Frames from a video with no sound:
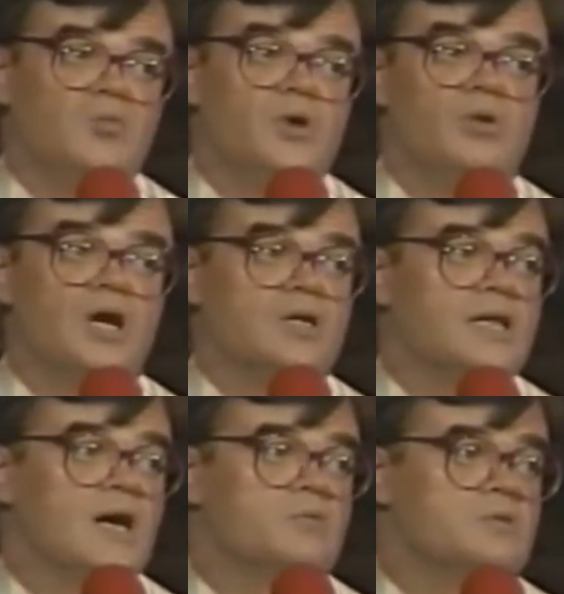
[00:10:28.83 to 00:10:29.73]
We were not
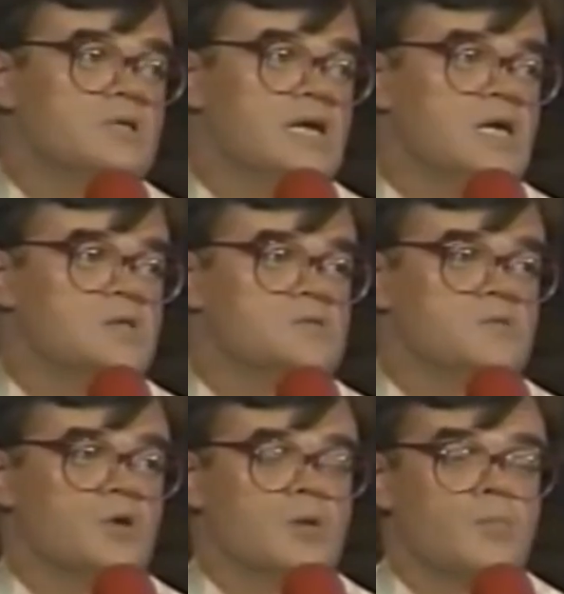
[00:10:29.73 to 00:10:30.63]
allowed to
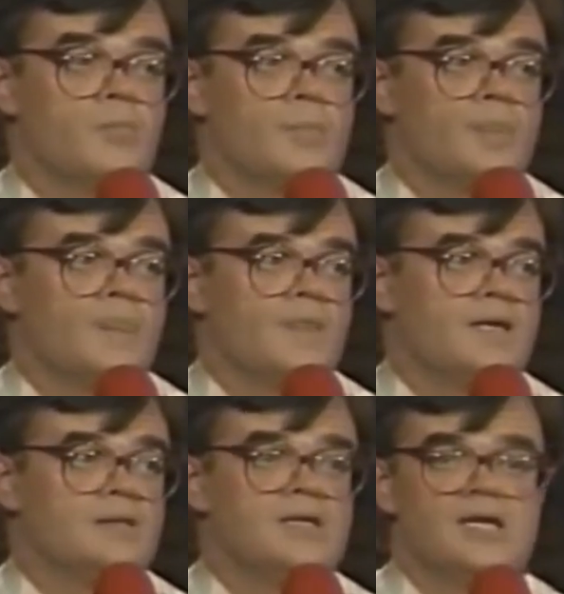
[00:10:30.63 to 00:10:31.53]
dance or
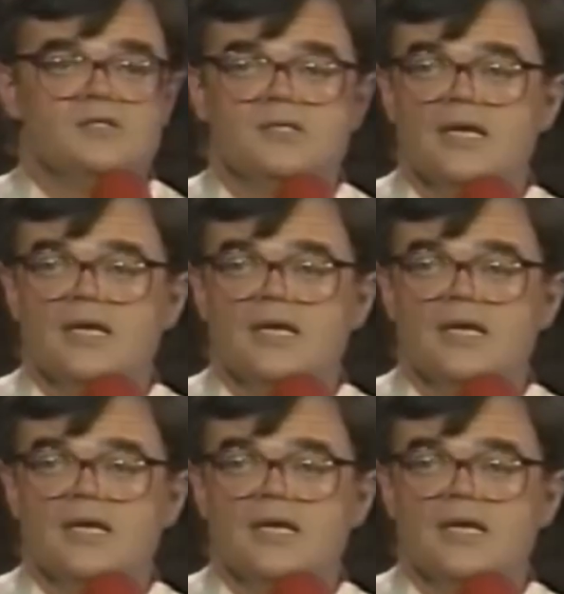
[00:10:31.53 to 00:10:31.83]
engage